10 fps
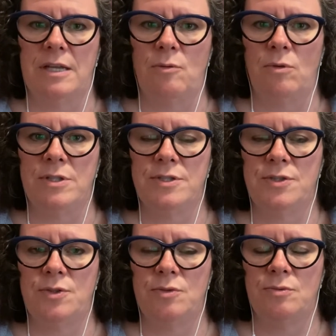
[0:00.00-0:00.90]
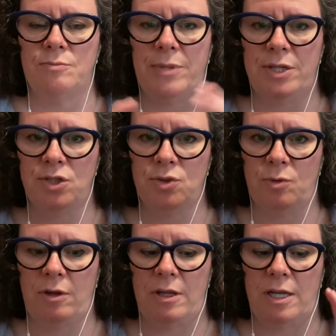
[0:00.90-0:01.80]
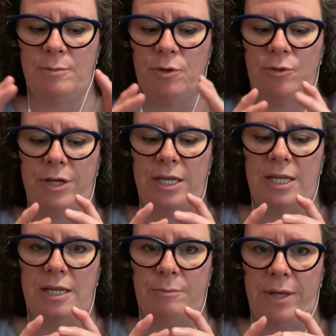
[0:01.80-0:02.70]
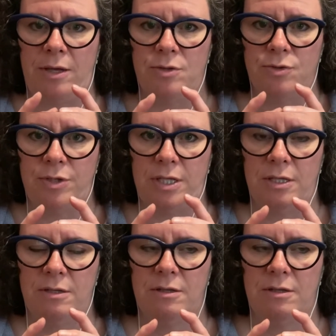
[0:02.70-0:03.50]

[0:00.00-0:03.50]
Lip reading: and I want to make sure that I'm creating a boundary